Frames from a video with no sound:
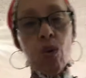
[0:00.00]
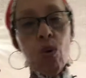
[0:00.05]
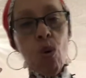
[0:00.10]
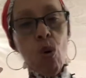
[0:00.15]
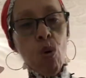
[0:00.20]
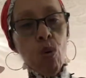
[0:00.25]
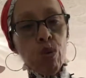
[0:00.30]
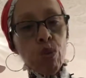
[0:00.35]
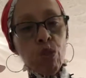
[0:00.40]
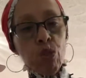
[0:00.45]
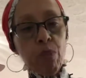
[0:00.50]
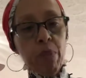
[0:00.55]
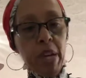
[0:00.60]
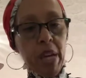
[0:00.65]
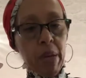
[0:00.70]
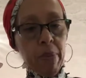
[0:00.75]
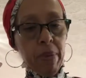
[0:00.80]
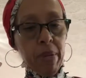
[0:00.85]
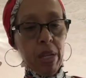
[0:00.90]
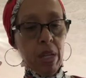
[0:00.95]
holder,
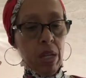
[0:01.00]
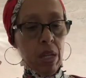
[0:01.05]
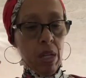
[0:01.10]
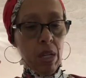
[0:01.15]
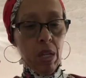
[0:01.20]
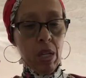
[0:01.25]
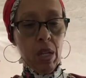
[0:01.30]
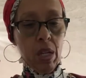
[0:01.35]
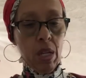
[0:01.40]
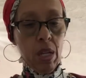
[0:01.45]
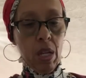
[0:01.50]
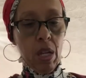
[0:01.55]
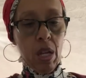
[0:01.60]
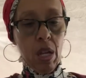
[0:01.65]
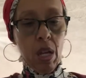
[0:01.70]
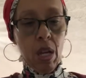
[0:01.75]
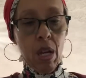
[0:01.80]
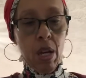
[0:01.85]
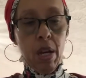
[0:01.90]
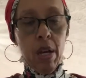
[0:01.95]
maybe,
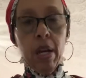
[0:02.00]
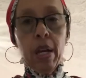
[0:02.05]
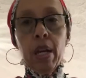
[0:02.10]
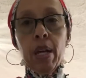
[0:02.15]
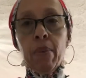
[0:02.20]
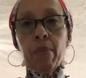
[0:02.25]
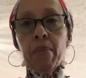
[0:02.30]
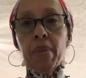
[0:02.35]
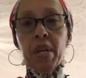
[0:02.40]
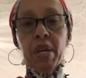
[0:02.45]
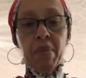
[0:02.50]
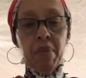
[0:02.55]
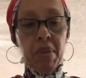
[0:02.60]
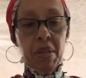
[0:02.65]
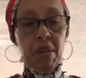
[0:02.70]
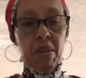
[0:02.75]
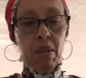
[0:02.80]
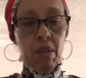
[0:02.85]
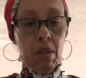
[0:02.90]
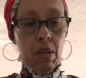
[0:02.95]

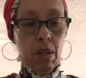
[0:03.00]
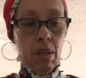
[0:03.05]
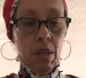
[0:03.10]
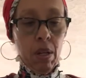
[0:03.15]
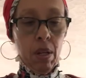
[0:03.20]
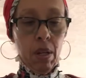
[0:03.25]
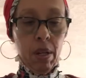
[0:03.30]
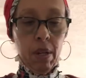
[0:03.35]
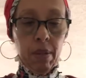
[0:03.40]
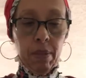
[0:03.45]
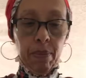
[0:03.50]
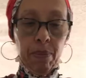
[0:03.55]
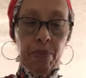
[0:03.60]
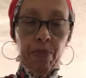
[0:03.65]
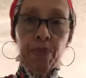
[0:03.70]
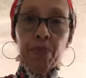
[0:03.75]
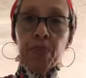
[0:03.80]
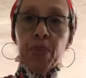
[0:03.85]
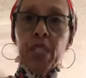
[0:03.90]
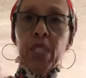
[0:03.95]

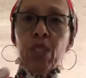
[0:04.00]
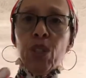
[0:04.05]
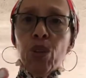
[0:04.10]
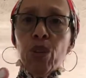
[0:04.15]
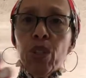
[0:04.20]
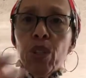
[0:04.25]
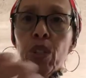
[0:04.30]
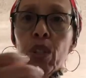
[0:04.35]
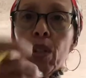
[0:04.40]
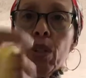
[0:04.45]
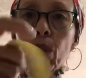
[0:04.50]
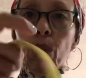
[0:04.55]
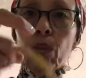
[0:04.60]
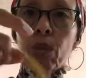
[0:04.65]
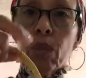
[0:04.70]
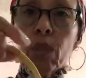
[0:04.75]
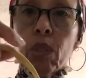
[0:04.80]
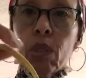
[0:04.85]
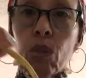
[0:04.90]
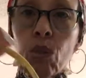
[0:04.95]
so
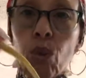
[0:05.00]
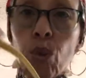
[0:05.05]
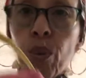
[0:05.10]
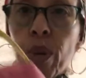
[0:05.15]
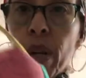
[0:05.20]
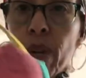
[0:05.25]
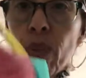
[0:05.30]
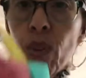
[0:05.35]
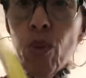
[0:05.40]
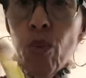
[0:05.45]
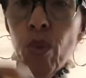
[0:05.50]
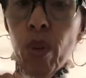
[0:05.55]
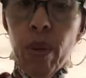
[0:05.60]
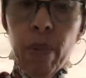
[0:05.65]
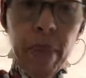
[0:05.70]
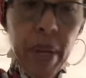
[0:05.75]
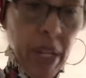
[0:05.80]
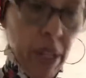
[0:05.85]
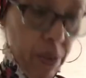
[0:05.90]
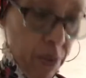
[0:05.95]
cute, or whatever you want to
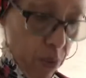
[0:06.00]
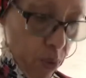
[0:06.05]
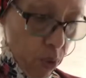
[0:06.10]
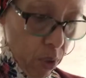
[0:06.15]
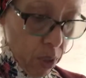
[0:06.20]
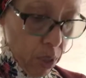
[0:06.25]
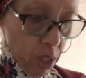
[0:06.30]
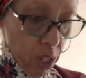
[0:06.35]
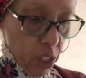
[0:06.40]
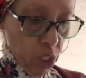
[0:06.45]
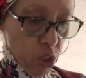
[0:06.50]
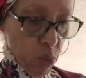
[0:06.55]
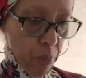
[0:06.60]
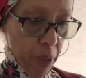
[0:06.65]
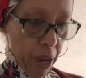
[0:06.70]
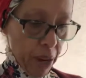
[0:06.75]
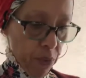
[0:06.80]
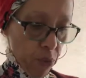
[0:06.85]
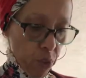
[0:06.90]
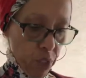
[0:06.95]
make it for. Lunch
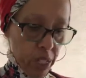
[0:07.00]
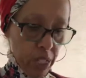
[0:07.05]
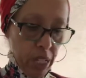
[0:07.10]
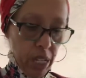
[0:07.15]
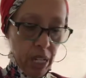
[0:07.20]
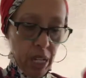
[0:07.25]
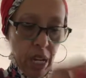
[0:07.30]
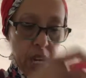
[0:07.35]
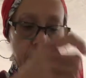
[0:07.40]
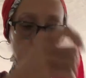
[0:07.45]
bag for a kid.